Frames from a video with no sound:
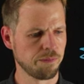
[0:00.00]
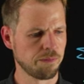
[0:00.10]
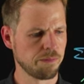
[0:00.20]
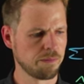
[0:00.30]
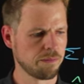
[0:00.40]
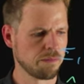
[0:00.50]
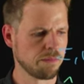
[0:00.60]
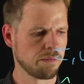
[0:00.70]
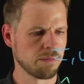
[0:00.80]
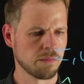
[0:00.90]

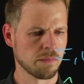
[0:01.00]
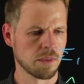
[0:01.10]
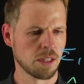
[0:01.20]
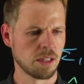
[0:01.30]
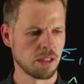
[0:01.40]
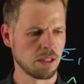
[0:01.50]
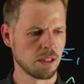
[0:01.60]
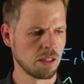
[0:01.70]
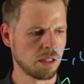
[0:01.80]
(silence)